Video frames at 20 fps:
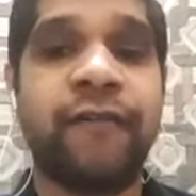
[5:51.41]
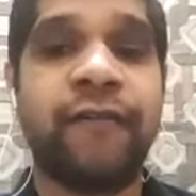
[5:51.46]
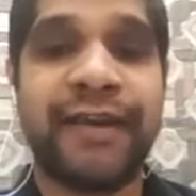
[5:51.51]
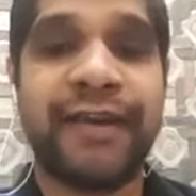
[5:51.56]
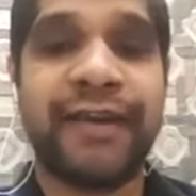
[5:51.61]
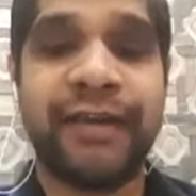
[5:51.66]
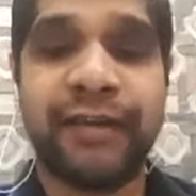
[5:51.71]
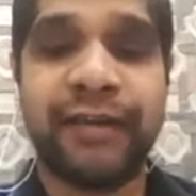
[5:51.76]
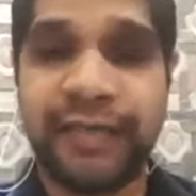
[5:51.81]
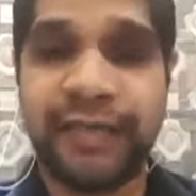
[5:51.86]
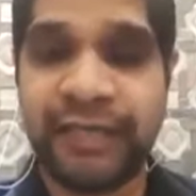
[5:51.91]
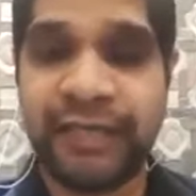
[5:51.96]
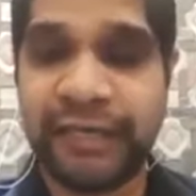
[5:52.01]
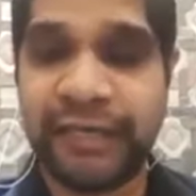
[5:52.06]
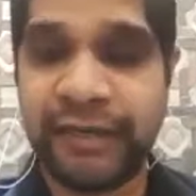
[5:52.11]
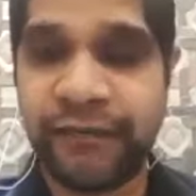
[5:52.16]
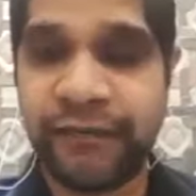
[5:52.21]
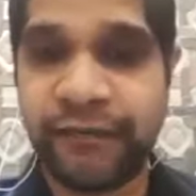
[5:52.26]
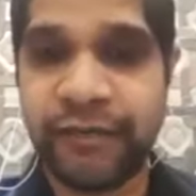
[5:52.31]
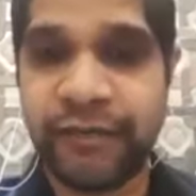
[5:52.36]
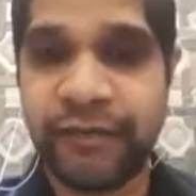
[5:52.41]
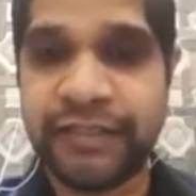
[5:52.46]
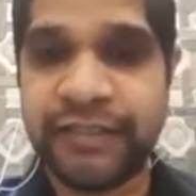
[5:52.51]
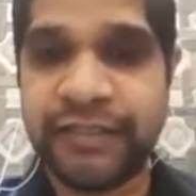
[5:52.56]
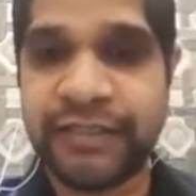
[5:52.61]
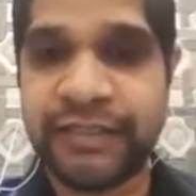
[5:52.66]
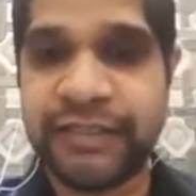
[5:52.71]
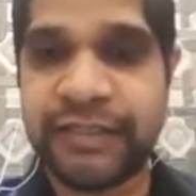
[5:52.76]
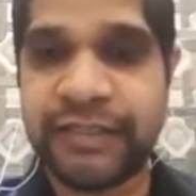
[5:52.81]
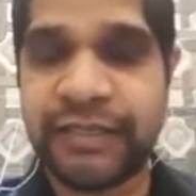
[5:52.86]
final degree, 4
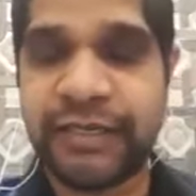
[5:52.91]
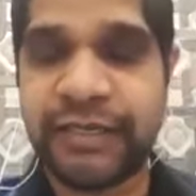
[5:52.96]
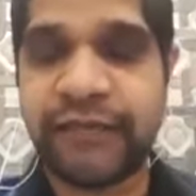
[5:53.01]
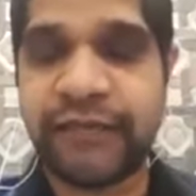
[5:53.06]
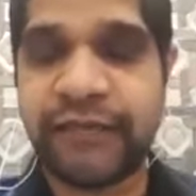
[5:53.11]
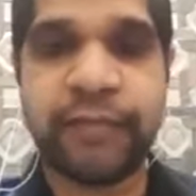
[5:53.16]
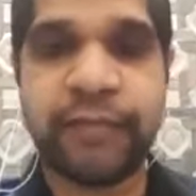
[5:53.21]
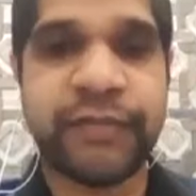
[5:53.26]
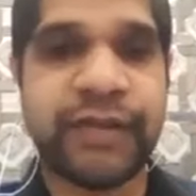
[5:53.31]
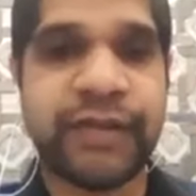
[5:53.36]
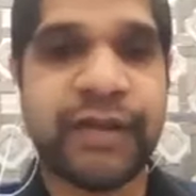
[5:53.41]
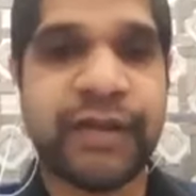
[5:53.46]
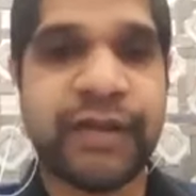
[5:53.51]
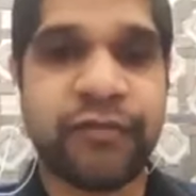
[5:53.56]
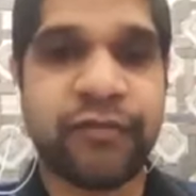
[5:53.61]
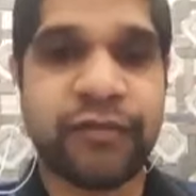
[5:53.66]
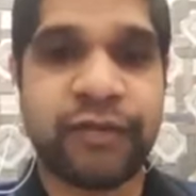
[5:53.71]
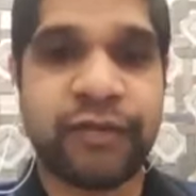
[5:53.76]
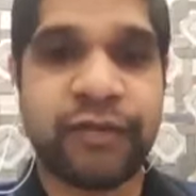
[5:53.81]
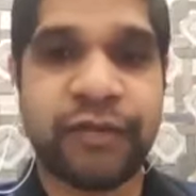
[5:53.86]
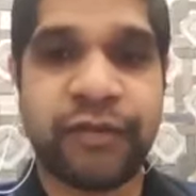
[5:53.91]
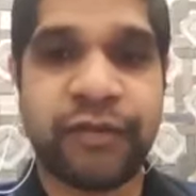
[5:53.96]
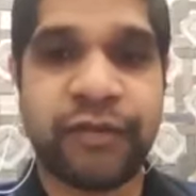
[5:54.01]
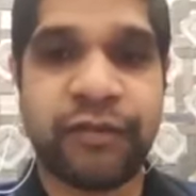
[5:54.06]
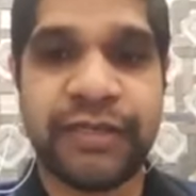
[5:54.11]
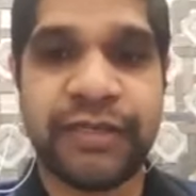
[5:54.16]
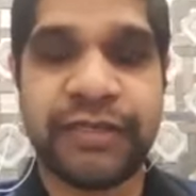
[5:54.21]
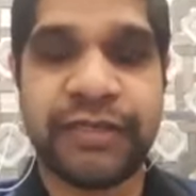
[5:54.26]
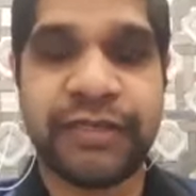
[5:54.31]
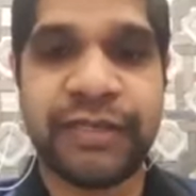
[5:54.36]
years degree from Dalhousie
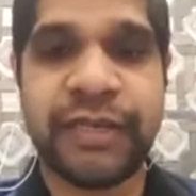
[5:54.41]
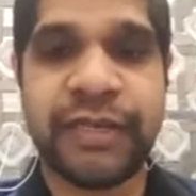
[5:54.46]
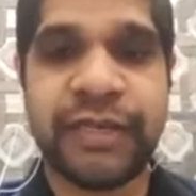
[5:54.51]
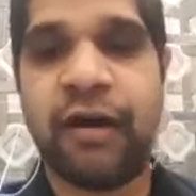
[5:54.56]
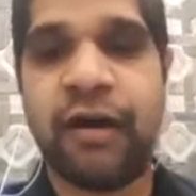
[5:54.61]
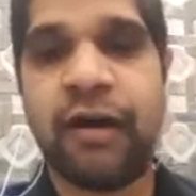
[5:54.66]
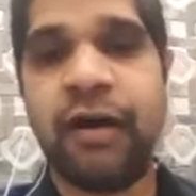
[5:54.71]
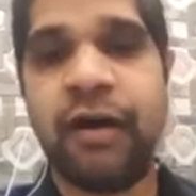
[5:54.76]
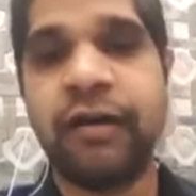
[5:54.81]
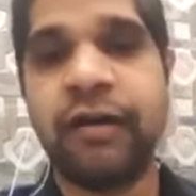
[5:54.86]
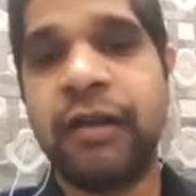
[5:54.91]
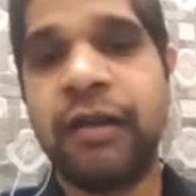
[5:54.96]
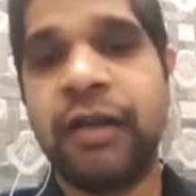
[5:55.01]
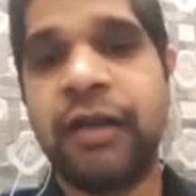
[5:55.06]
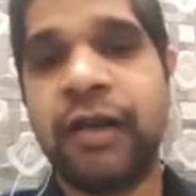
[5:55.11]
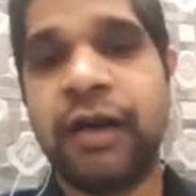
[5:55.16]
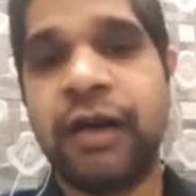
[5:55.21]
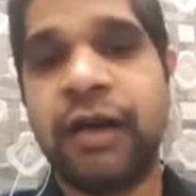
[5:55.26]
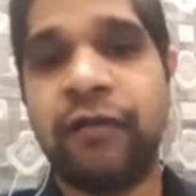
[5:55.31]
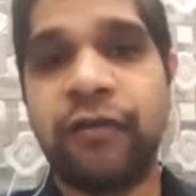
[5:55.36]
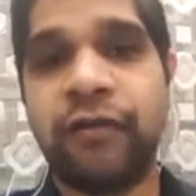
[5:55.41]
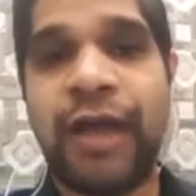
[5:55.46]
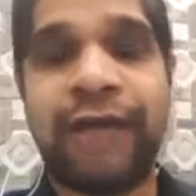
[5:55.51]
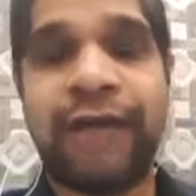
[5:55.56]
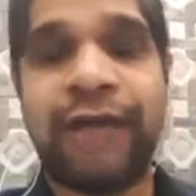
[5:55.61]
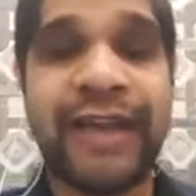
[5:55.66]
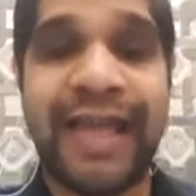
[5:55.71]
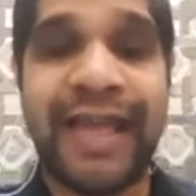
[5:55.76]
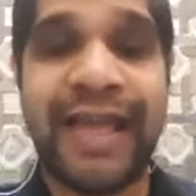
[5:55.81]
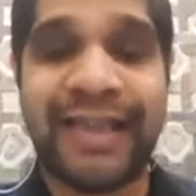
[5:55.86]
University, or
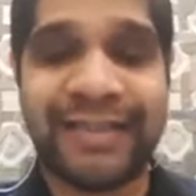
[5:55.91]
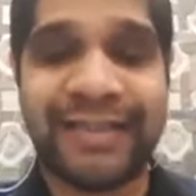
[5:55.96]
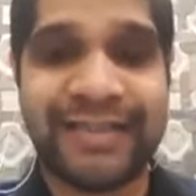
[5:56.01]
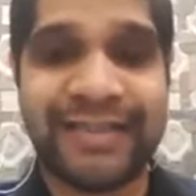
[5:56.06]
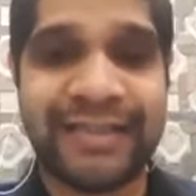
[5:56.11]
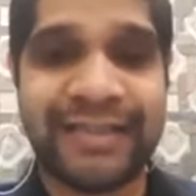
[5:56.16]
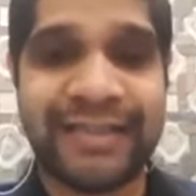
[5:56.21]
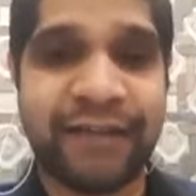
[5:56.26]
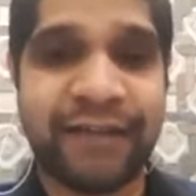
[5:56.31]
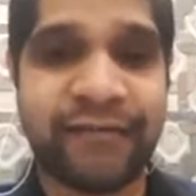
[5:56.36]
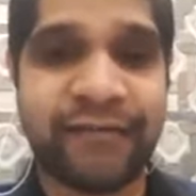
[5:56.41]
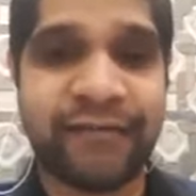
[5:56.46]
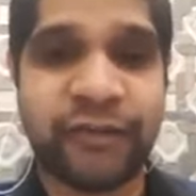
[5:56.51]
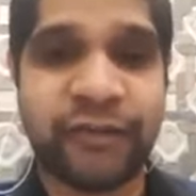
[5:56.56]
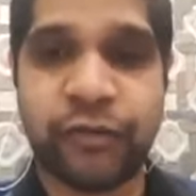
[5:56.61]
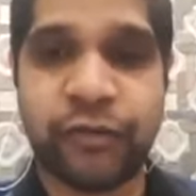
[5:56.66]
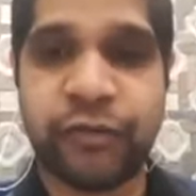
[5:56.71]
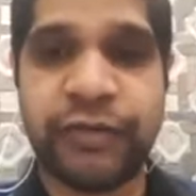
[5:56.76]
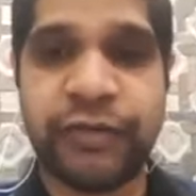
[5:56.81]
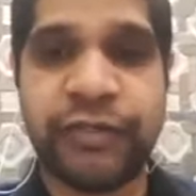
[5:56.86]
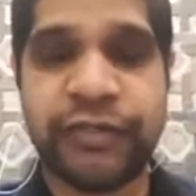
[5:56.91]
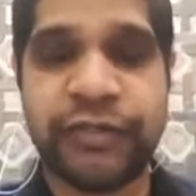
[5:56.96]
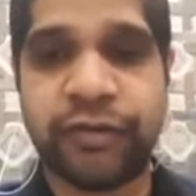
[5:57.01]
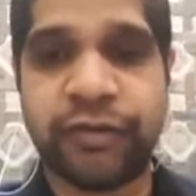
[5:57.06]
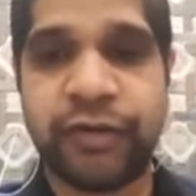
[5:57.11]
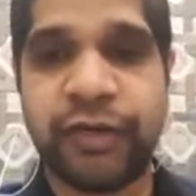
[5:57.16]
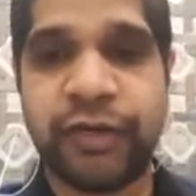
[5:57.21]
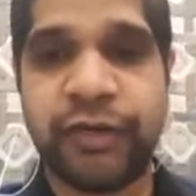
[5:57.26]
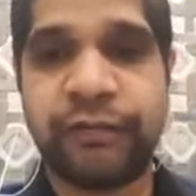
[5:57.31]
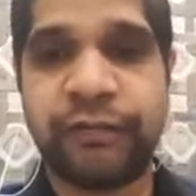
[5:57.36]
want to have an exit after 2 years
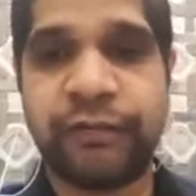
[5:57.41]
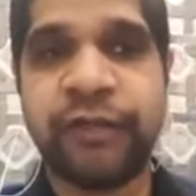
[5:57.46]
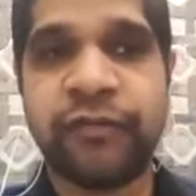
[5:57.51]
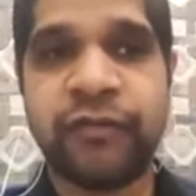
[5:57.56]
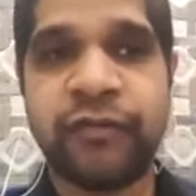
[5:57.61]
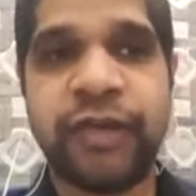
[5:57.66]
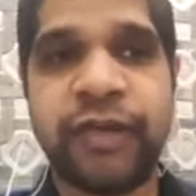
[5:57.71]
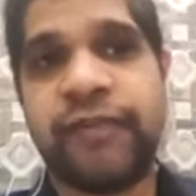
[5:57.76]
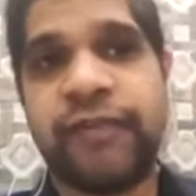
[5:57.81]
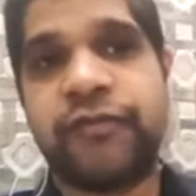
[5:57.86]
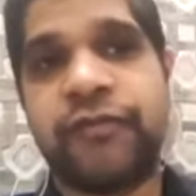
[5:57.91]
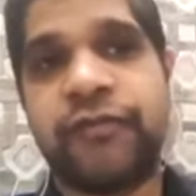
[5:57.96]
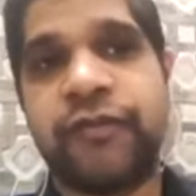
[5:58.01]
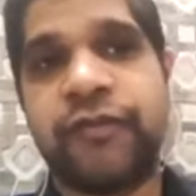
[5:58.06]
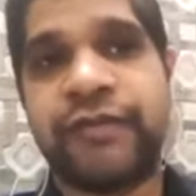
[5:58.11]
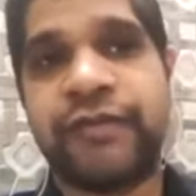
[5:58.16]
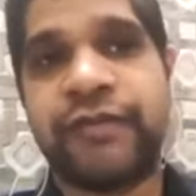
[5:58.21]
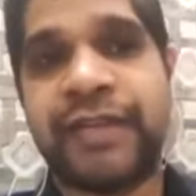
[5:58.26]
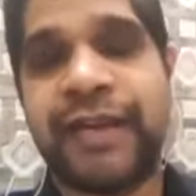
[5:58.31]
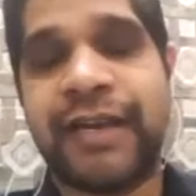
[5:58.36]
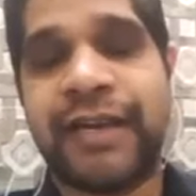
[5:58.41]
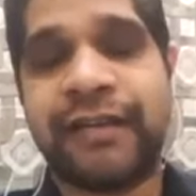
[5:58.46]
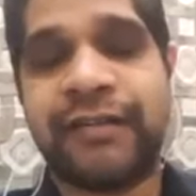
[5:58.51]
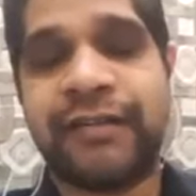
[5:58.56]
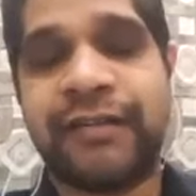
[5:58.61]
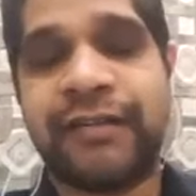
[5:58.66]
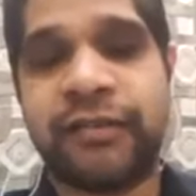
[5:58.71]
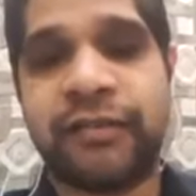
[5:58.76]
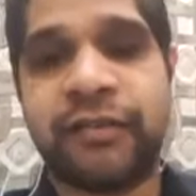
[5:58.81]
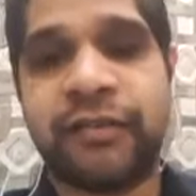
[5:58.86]
only. So if a student
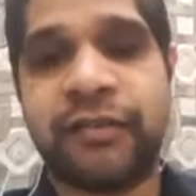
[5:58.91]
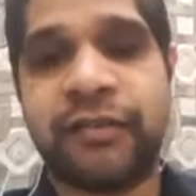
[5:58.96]
selects,